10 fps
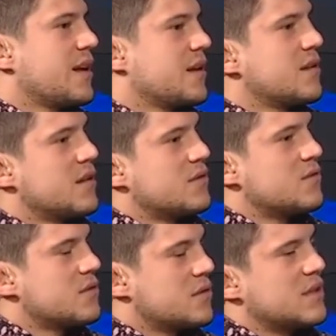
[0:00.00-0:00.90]
it and you
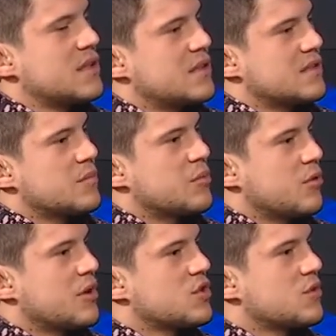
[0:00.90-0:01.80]
see that there's a
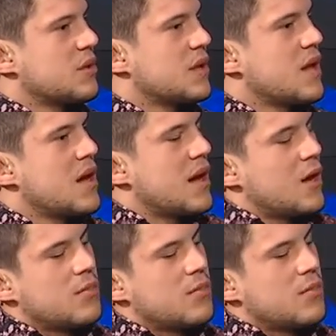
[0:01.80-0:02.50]
progression, but how